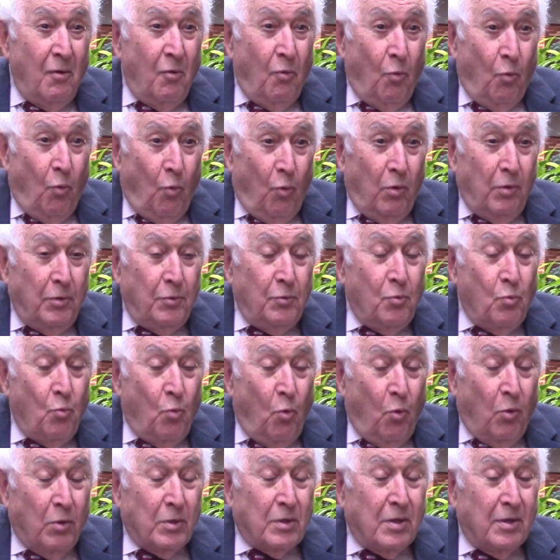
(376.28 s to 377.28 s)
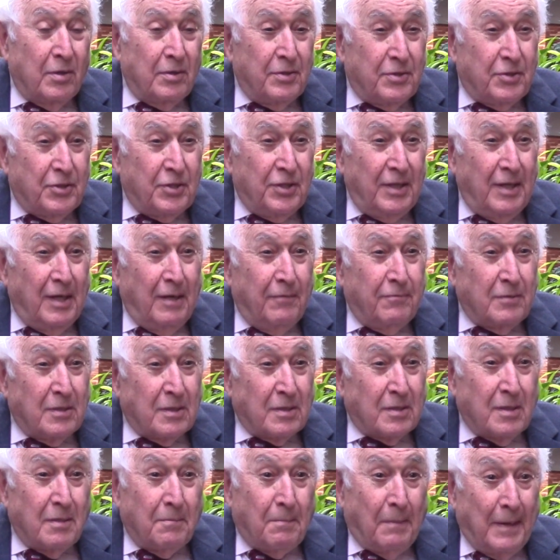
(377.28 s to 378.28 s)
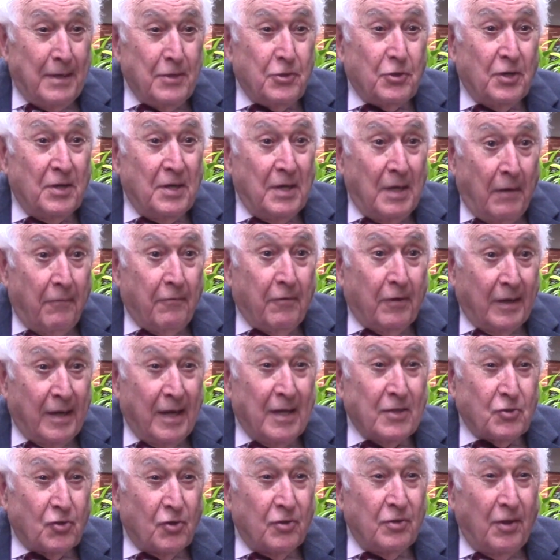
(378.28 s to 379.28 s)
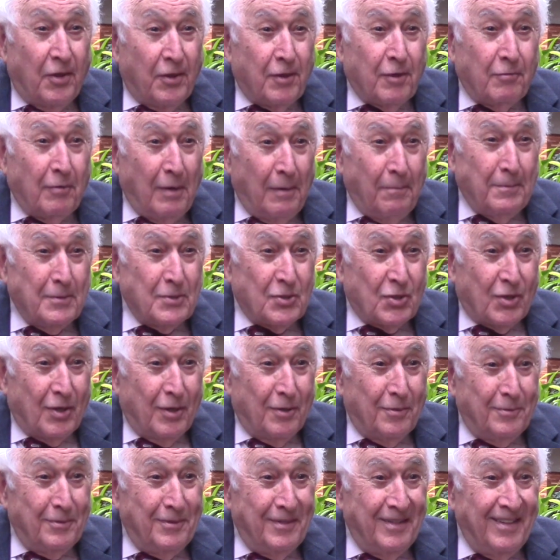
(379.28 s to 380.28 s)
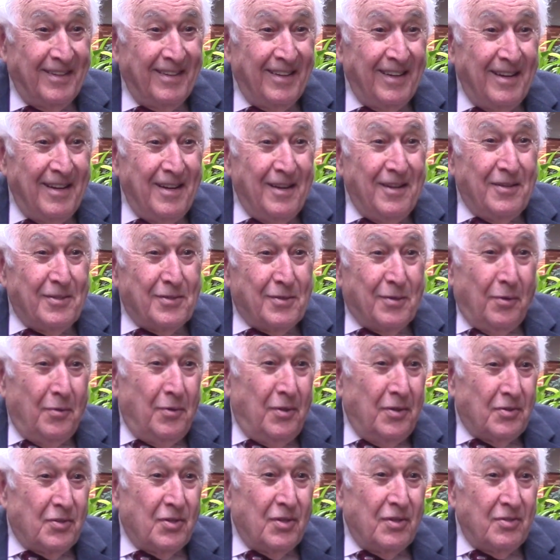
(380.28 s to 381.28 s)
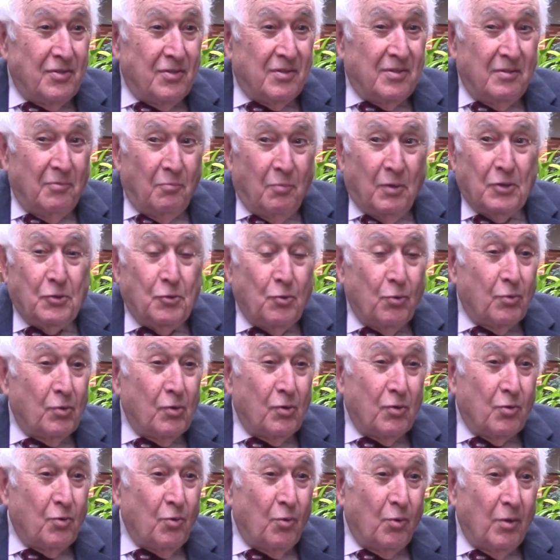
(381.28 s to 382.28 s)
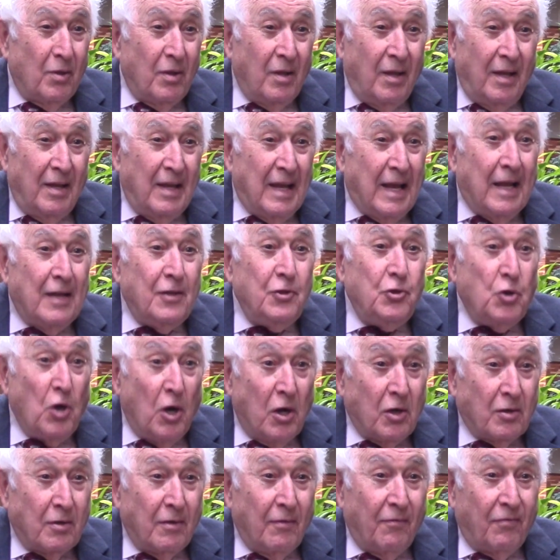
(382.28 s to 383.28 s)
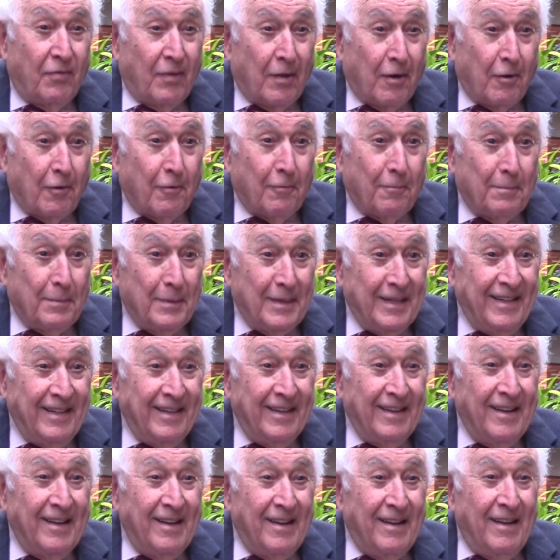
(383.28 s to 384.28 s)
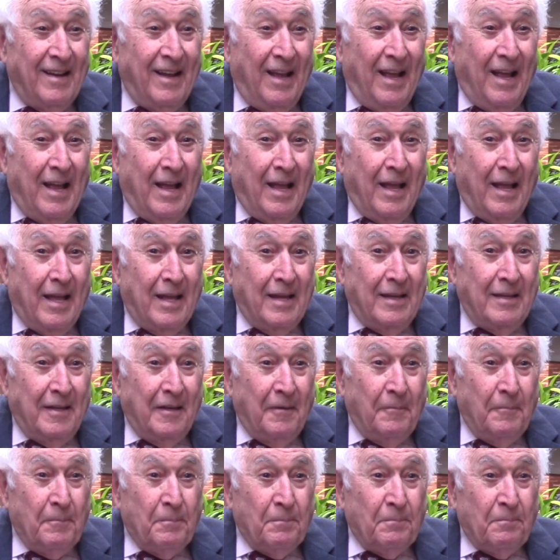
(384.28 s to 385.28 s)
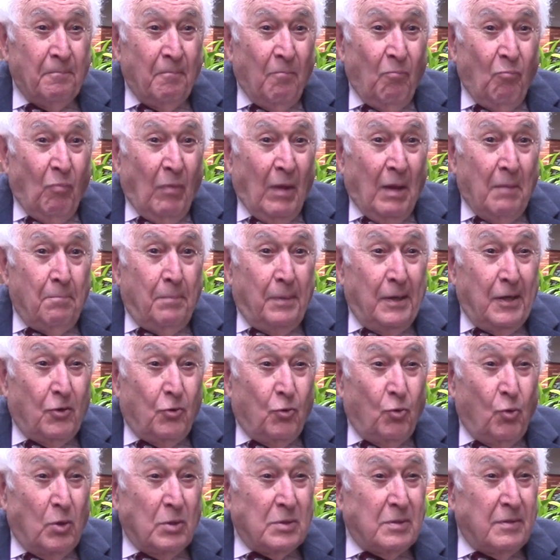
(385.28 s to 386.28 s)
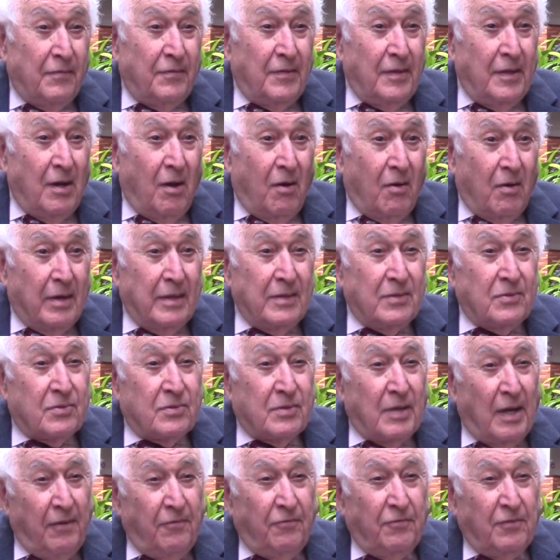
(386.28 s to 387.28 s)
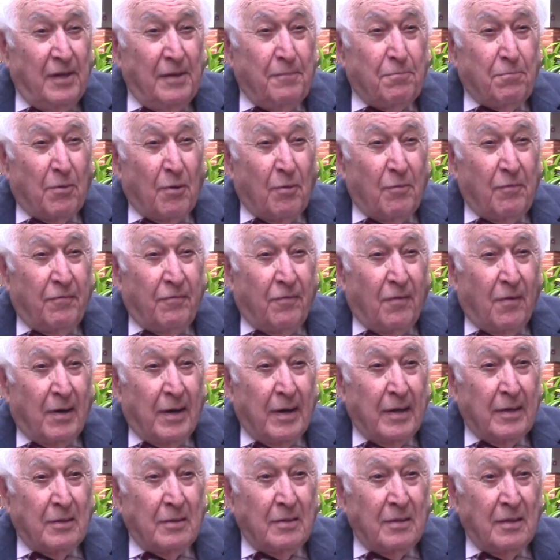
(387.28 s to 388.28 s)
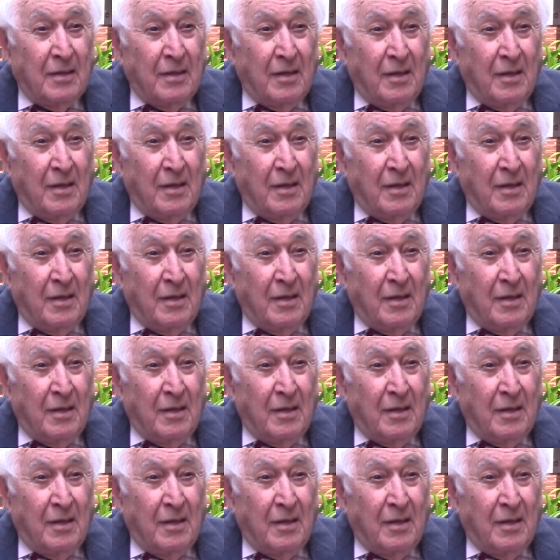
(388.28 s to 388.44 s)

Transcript: All you want to achieve is the patient never gets another episode. So this is what you could call adjunctive therapy, and because of the high safety profile,